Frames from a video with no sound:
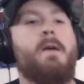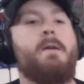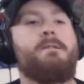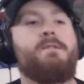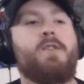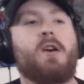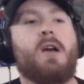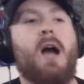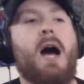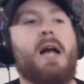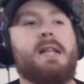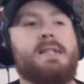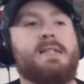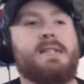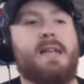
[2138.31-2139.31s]
For
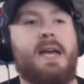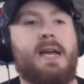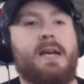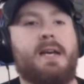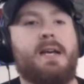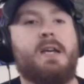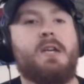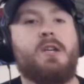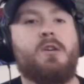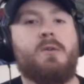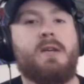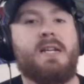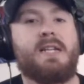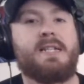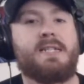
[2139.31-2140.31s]
God's sake, you
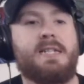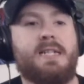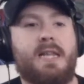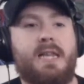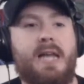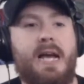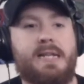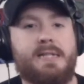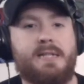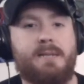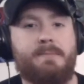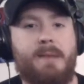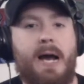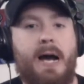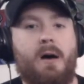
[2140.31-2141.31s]
need to see the light
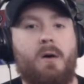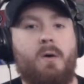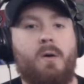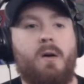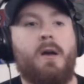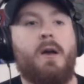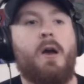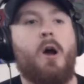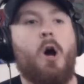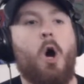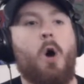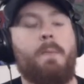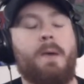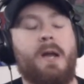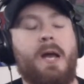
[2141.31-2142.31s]
somehow.
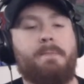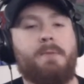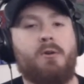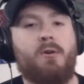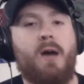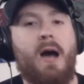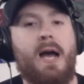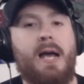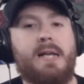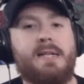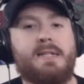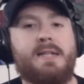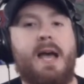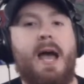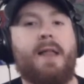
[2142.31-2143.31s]
Open up your
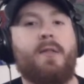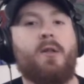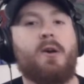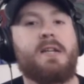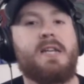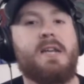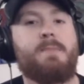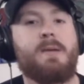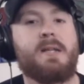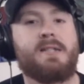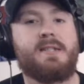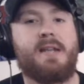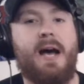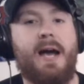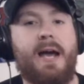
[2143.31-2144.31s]
eyes and look deep
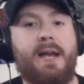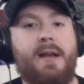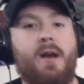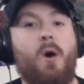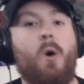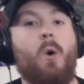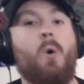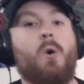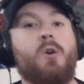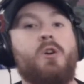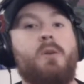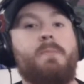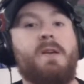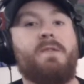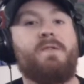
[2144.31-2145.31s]
inside, or you'll
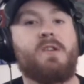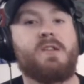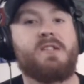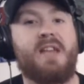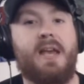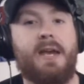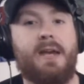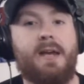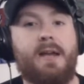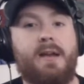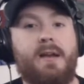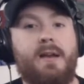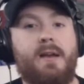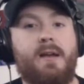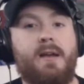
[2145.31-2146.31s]
be
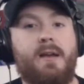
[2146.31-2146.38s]
forsaken.